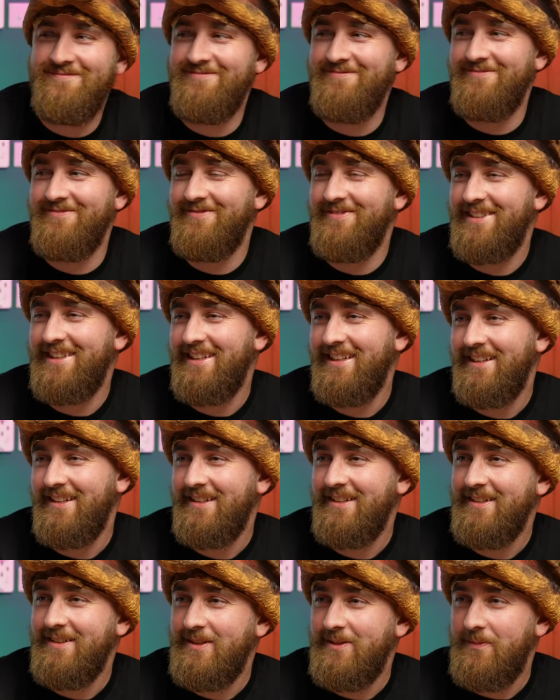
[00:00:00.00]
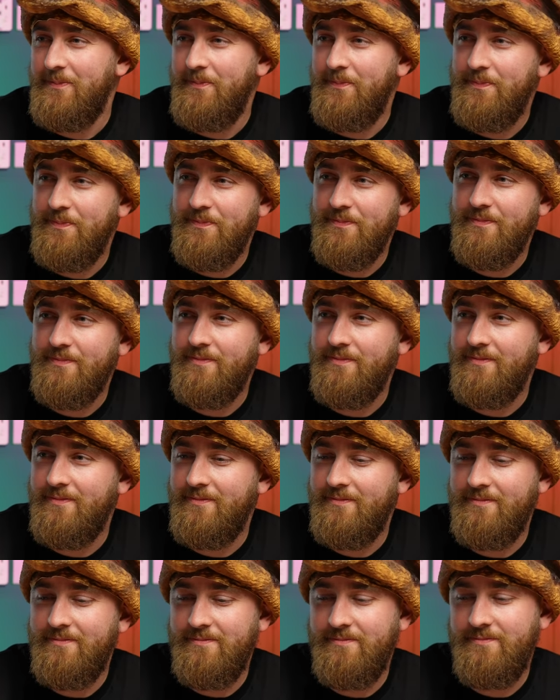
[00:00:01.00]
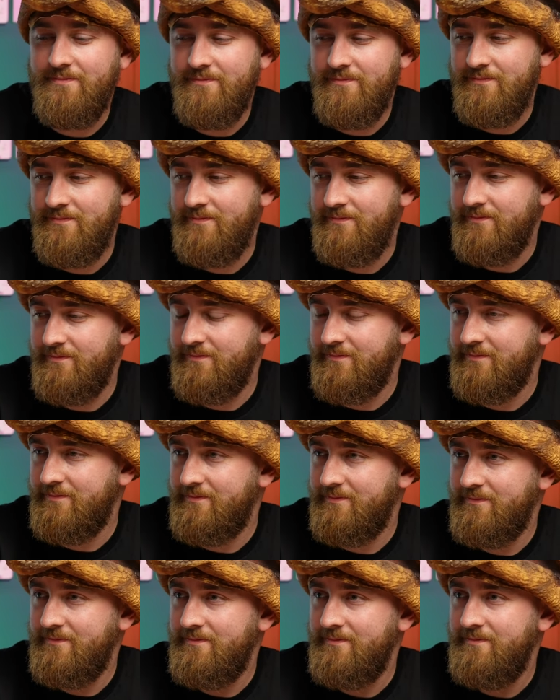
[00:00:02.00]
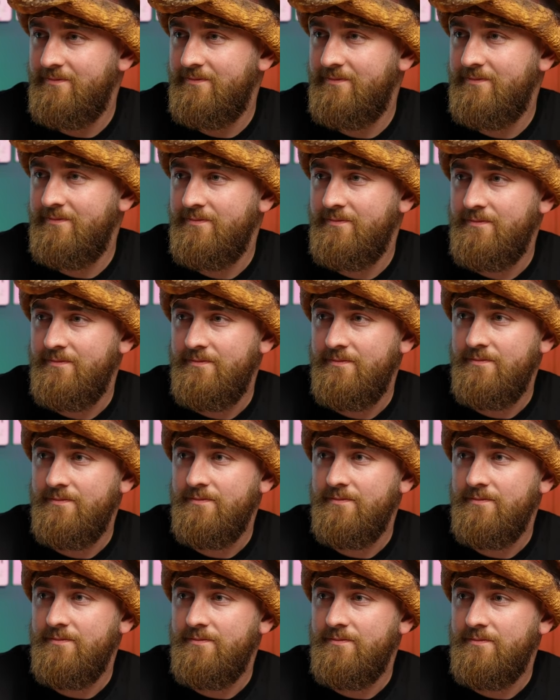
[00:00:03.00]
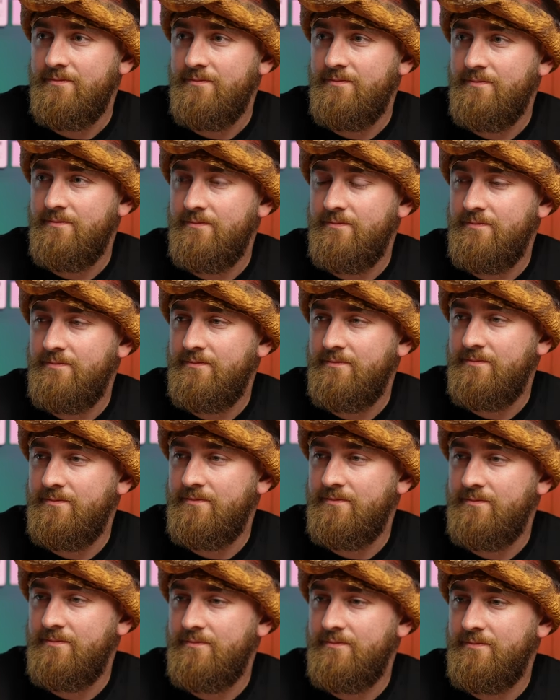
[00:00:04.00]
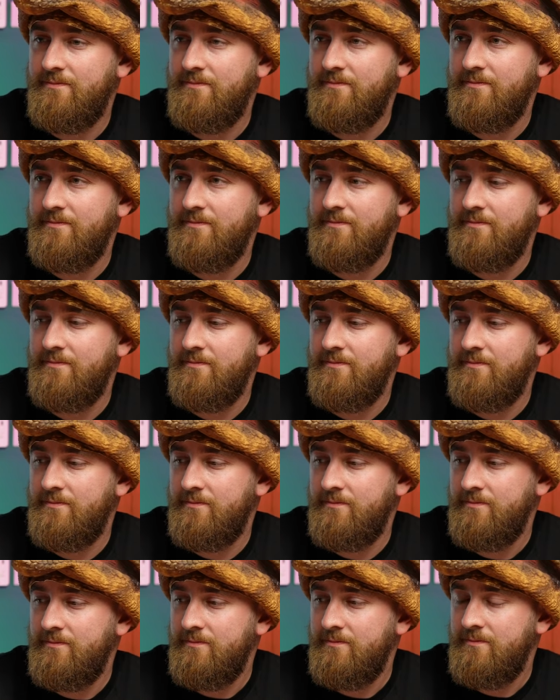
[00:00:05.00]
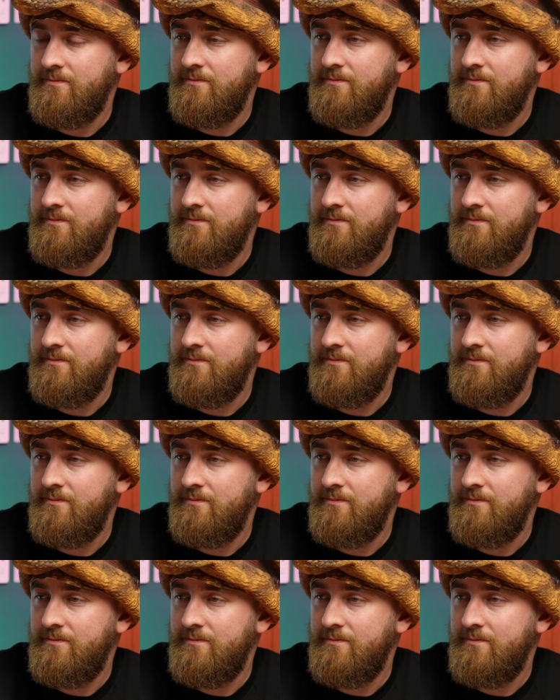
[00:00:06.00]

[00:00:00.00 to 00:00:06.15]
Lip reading: This person isn't speaking.